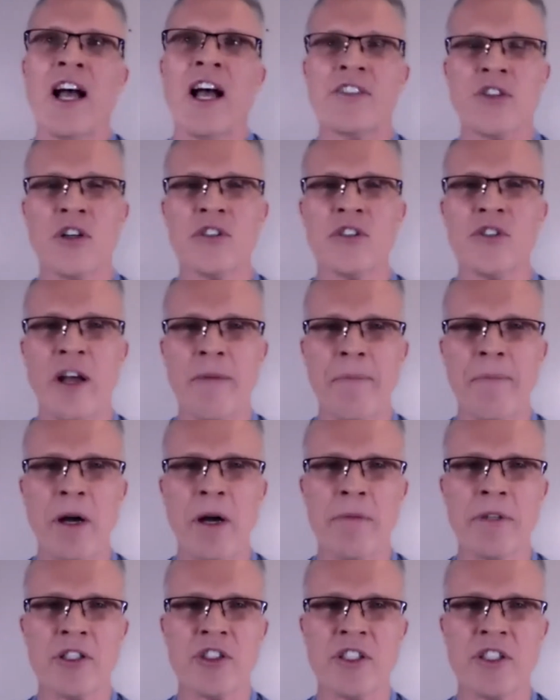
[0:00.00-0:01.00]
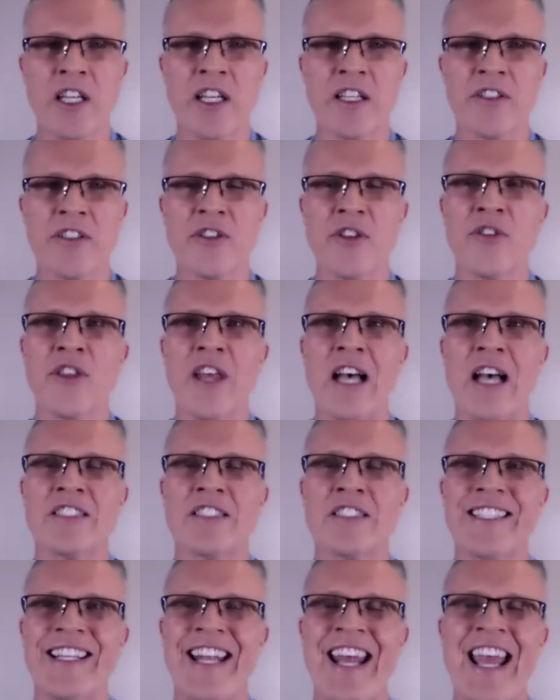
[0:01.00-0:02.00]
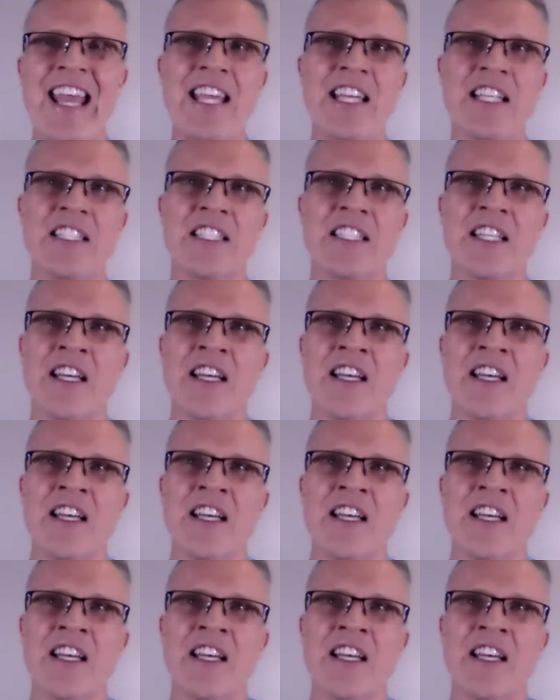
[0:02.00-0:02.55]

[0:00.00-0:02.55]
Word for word: I told you I published it in 2008.